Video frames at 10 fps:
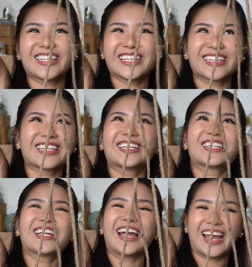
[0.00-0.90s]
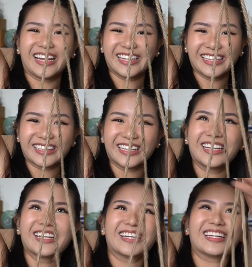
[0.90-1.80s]
the hanging
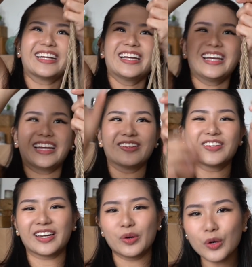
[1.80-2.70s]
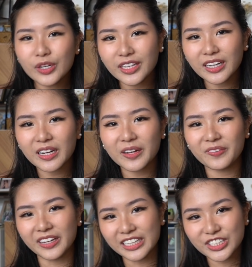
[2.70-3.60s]
thing, and you can hook it up,
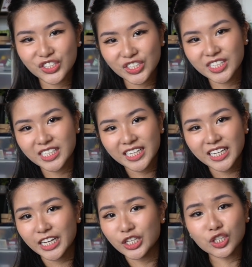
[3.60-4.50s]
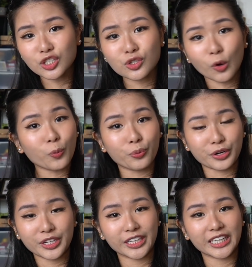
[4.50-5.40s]
and it's just so
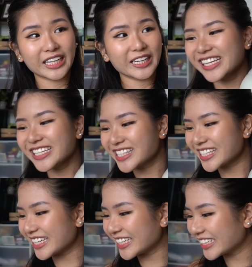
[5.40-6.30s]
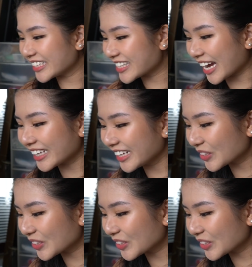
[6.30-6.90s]
pretty. This is I think